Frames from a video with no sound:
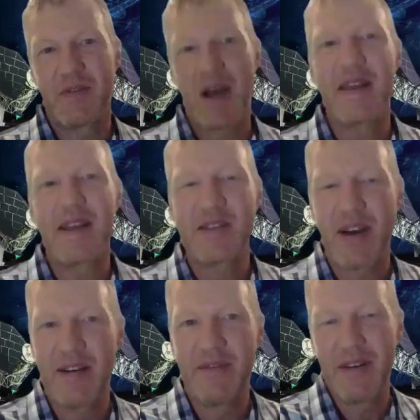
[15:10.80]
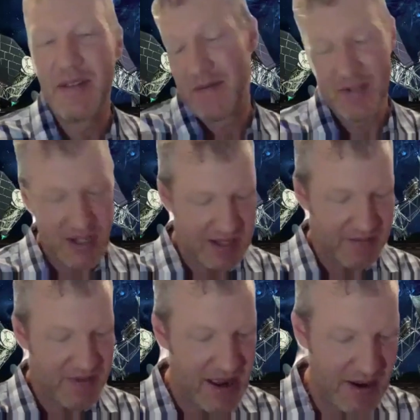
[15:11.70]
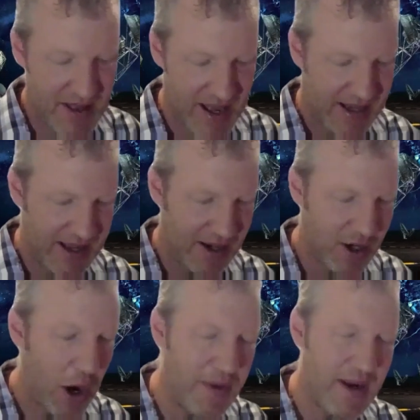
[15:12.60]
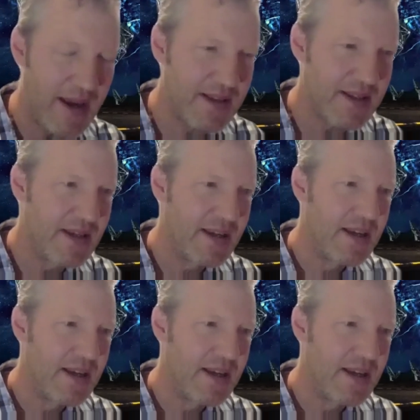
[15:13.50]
identify just a venue that can accommodate